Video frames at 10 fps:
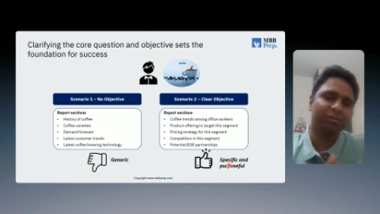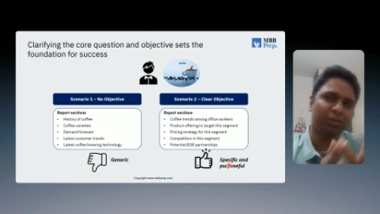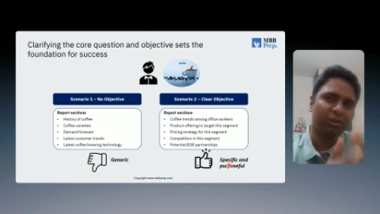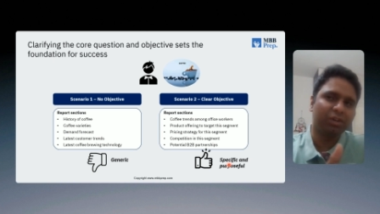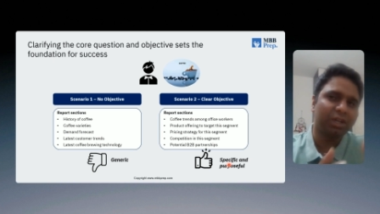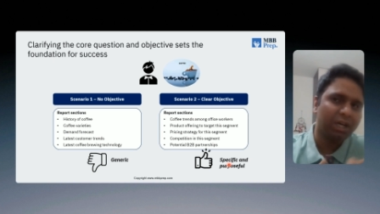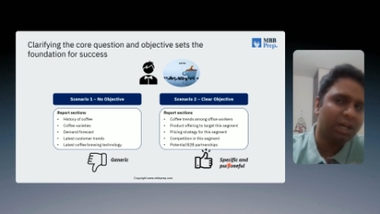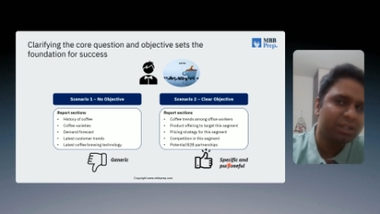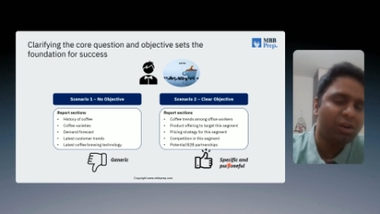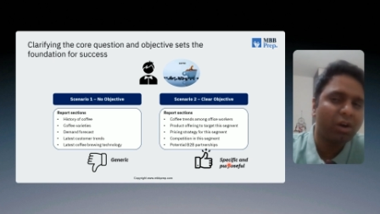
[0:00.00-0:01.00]
for
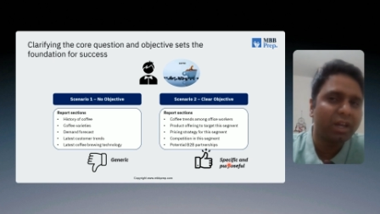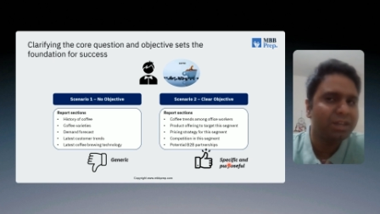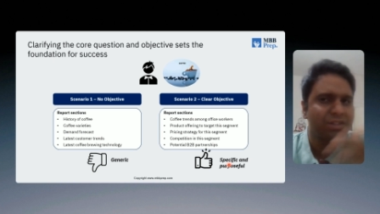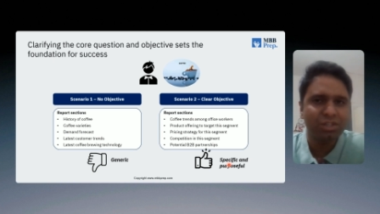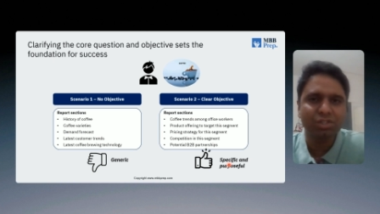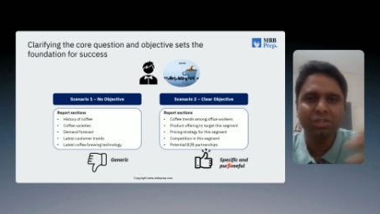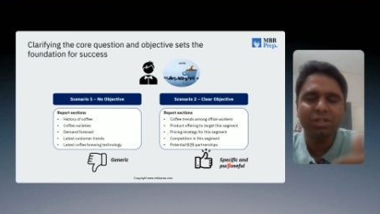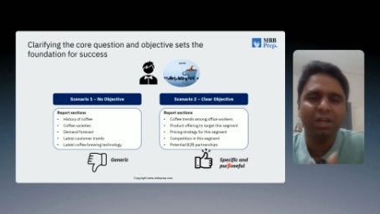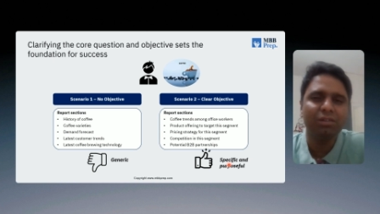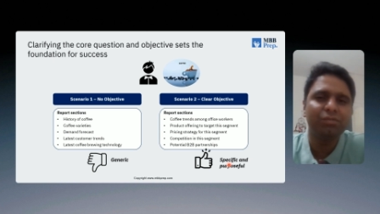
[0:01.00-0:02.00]
the organization
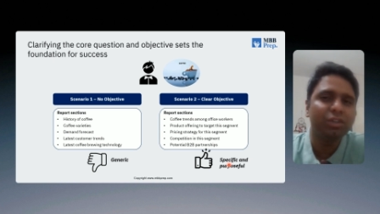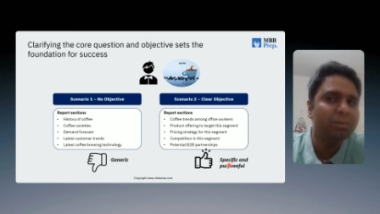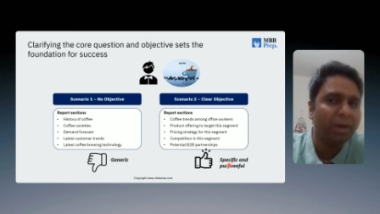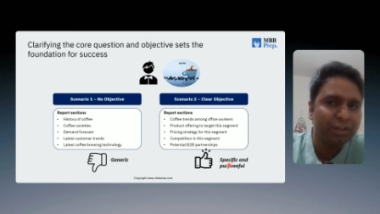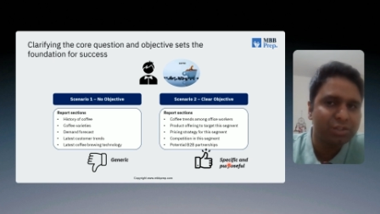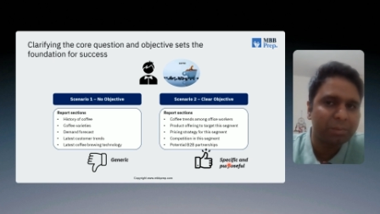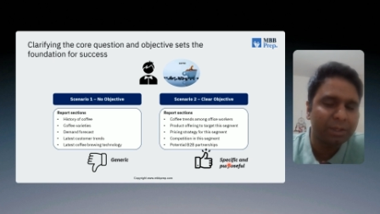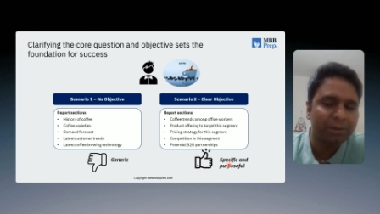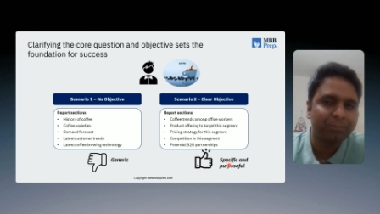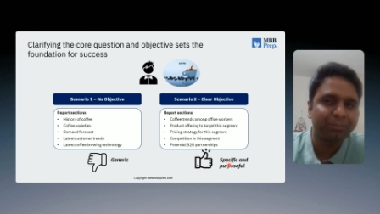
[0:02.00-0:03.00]
and for the
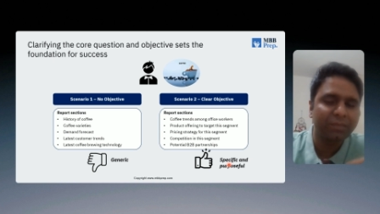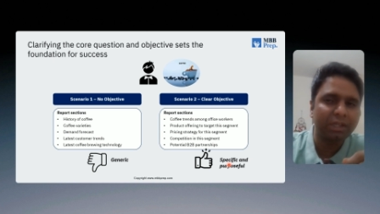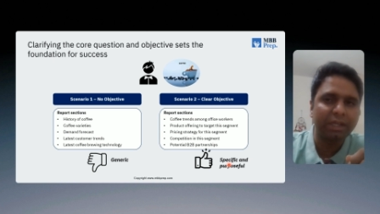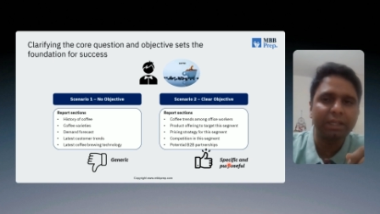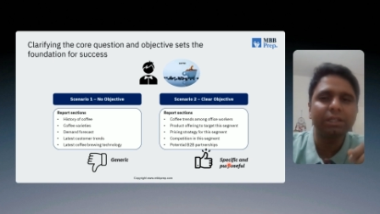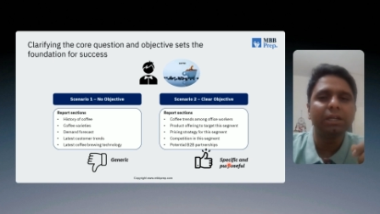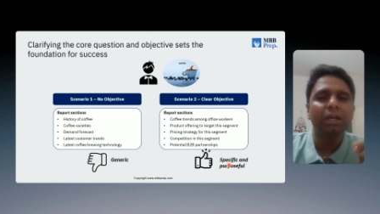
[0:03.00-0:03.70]
management, right?